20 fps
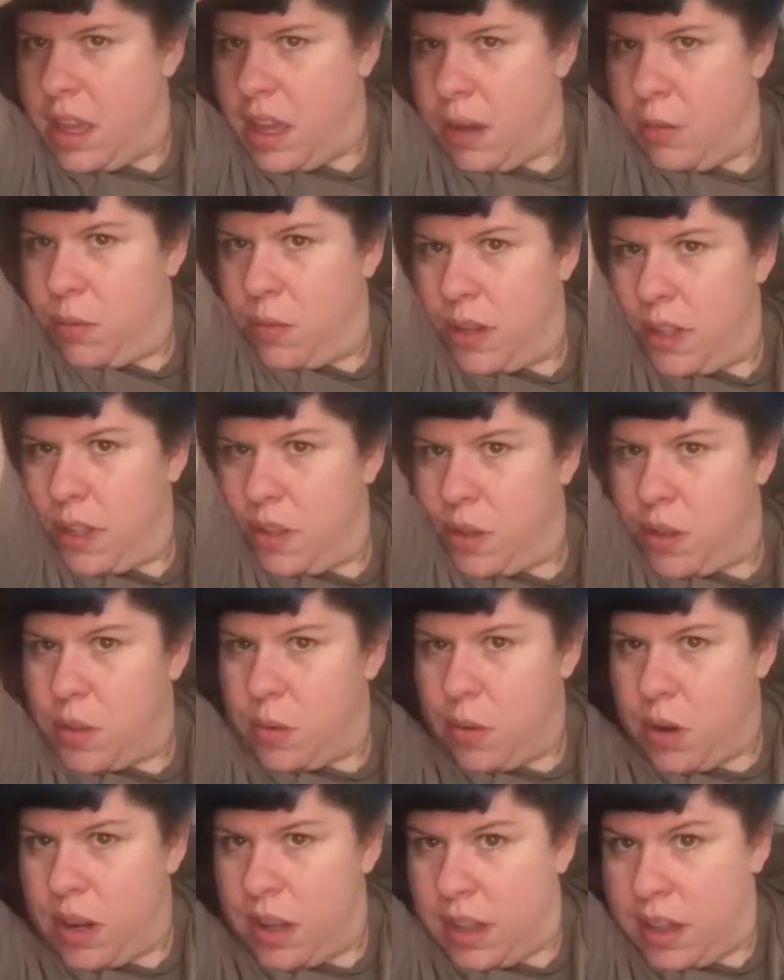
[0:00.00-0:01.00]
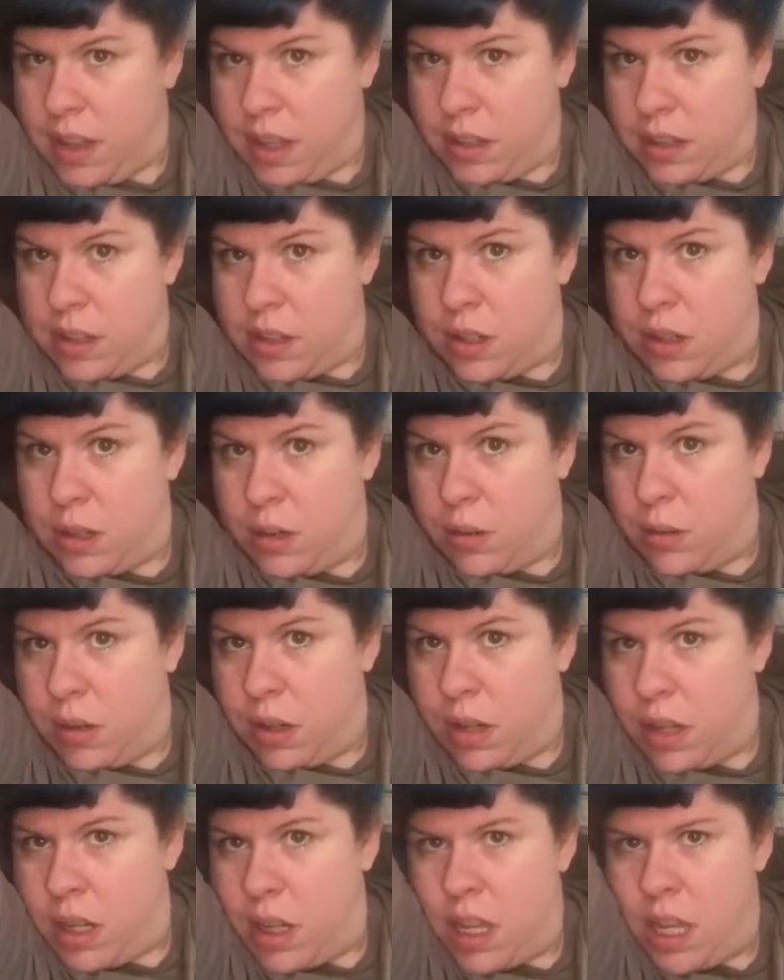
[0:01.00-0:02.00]
I really just want things to
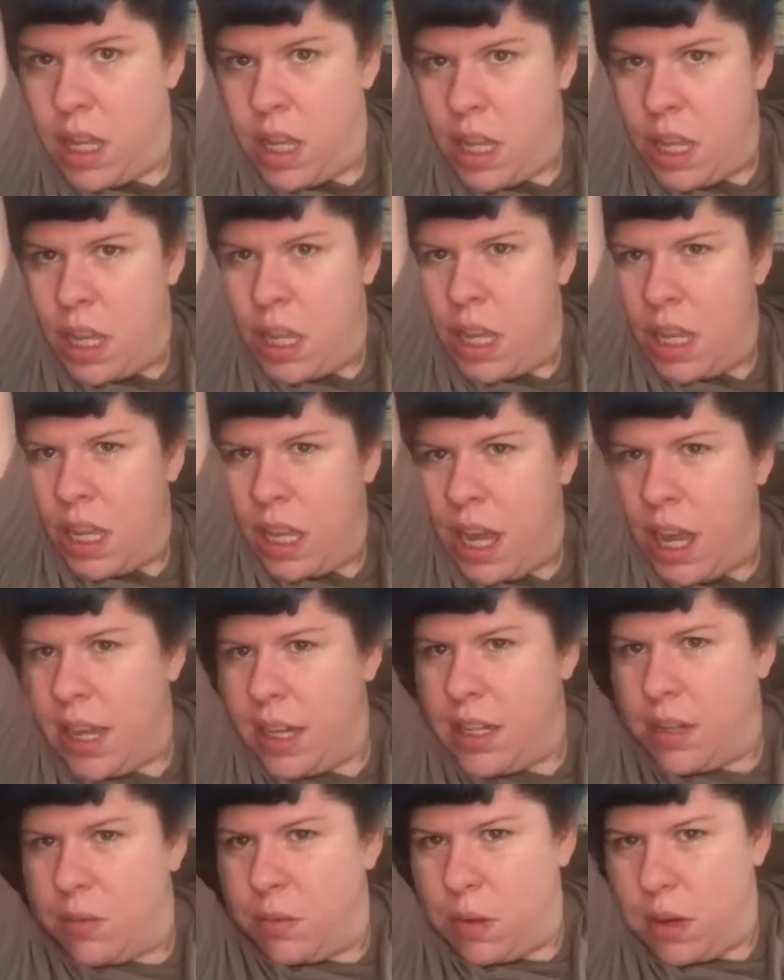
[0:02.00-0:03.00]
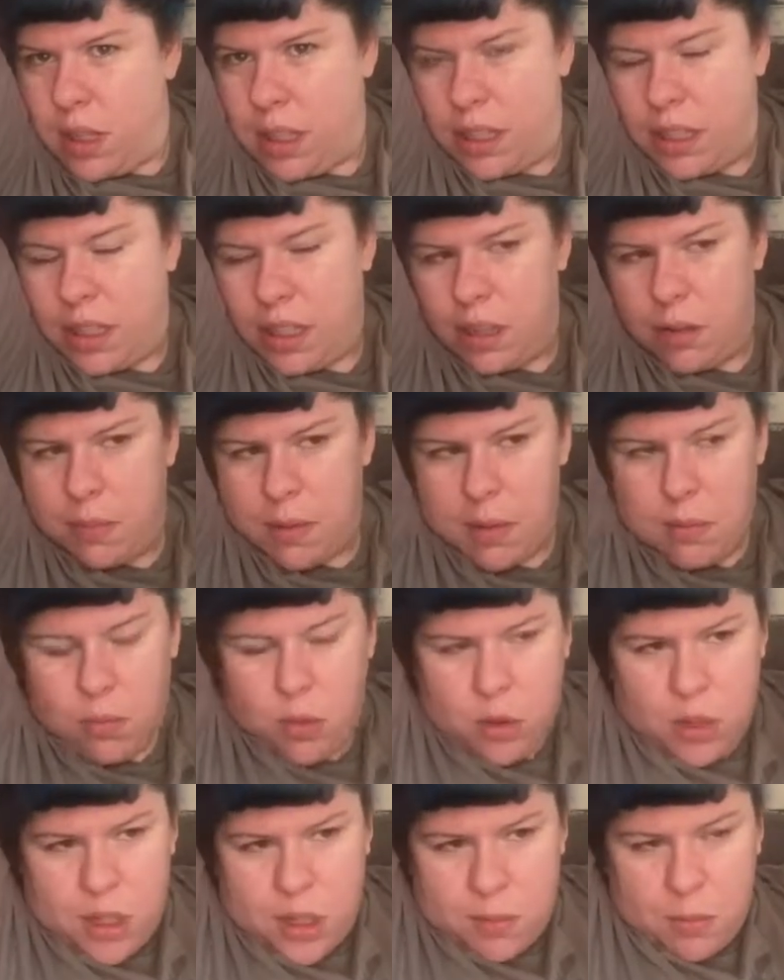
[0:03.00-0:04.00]
kind of work a little bit
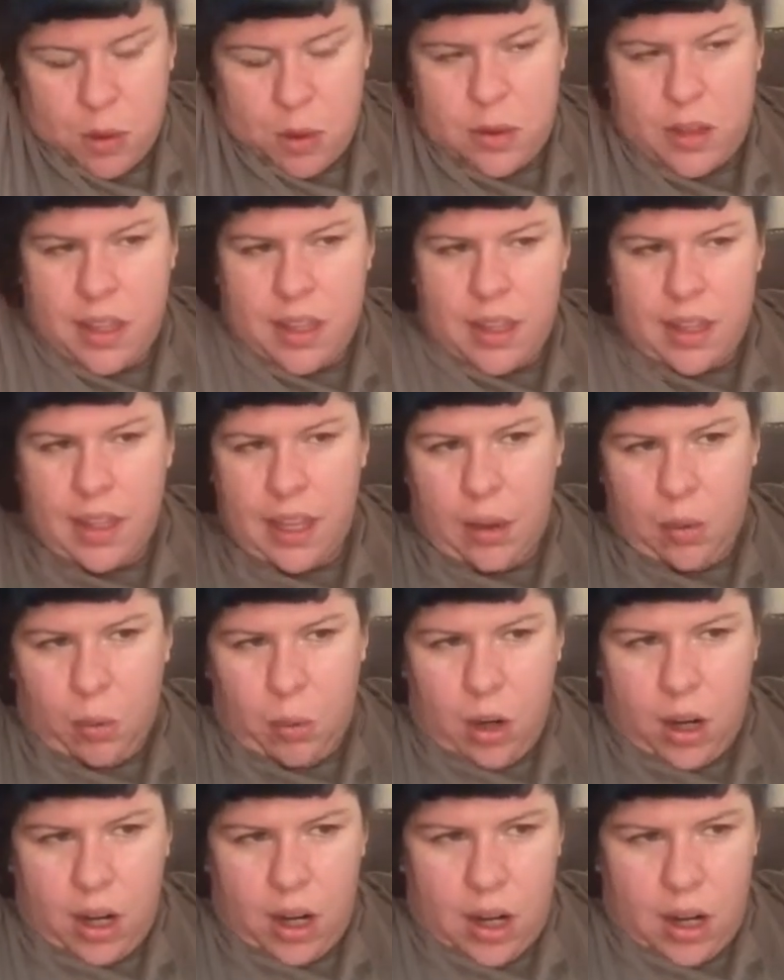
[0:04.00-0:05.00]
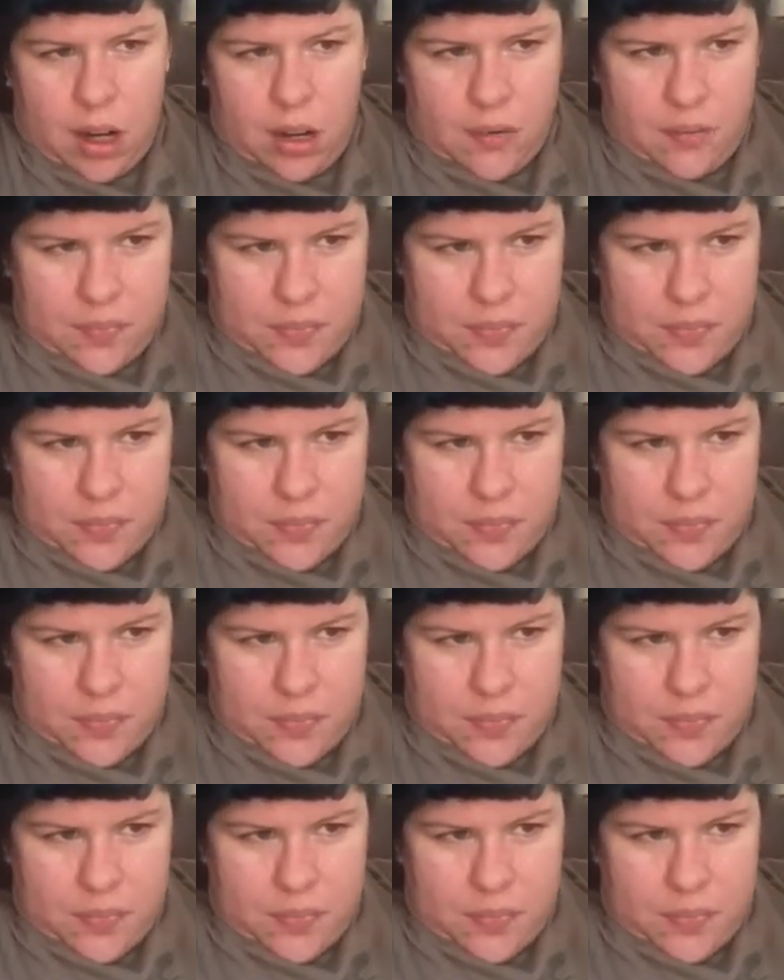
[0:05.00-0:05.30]
more smoothly than they were.